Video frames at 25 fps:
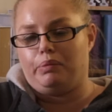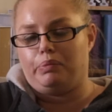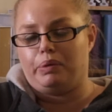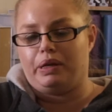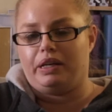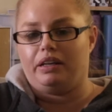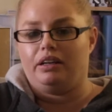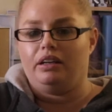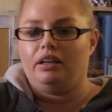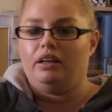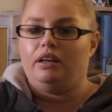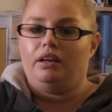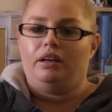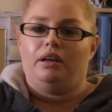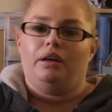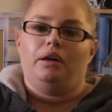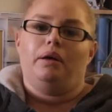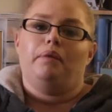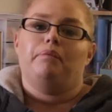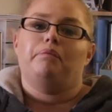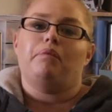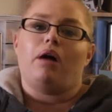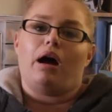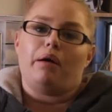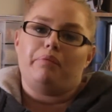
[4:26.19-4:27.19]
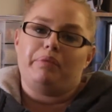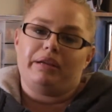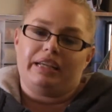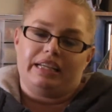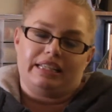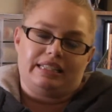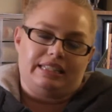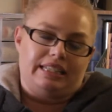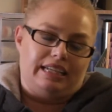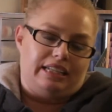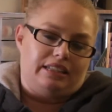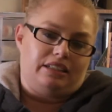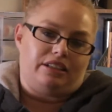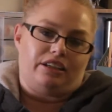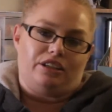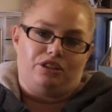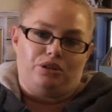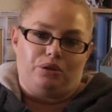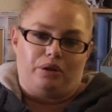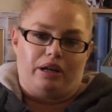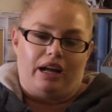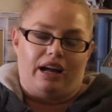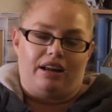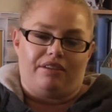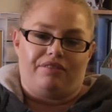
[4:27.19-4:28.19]
But my biggest thing that I
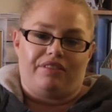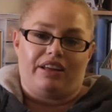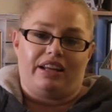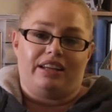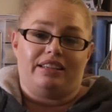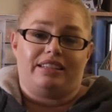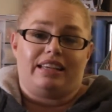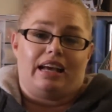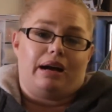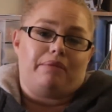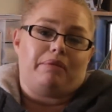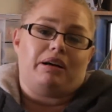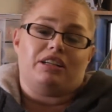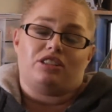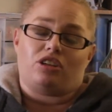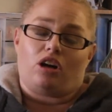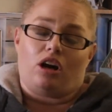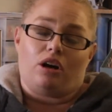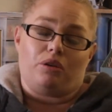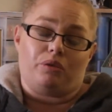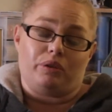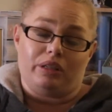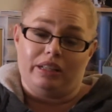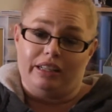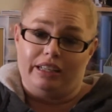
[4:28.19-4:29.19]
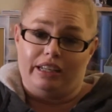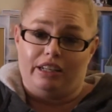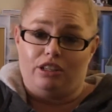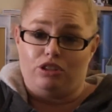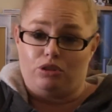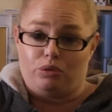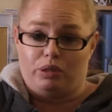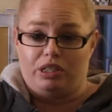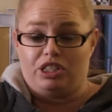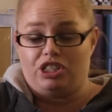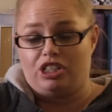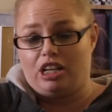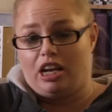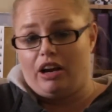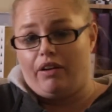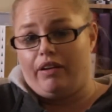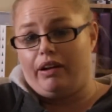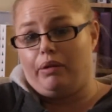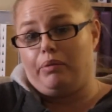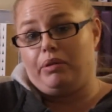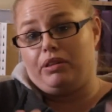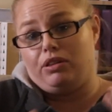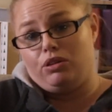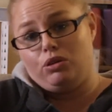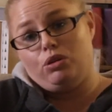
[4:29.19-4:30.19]
took out of that is how much I really enjoy
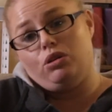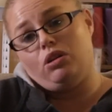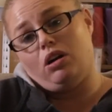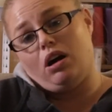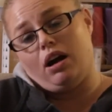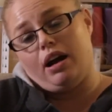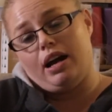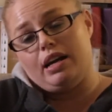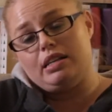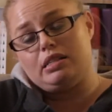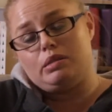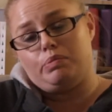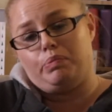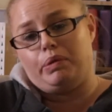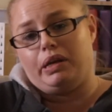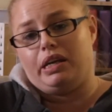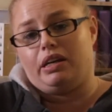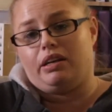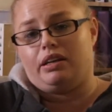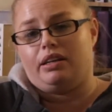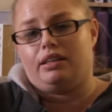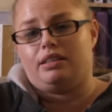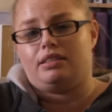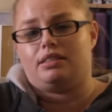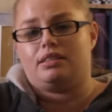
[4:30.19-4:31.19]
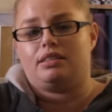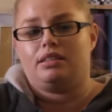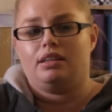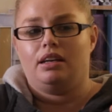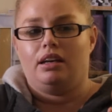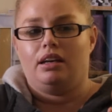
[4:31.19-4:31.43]
sharing with you guys, because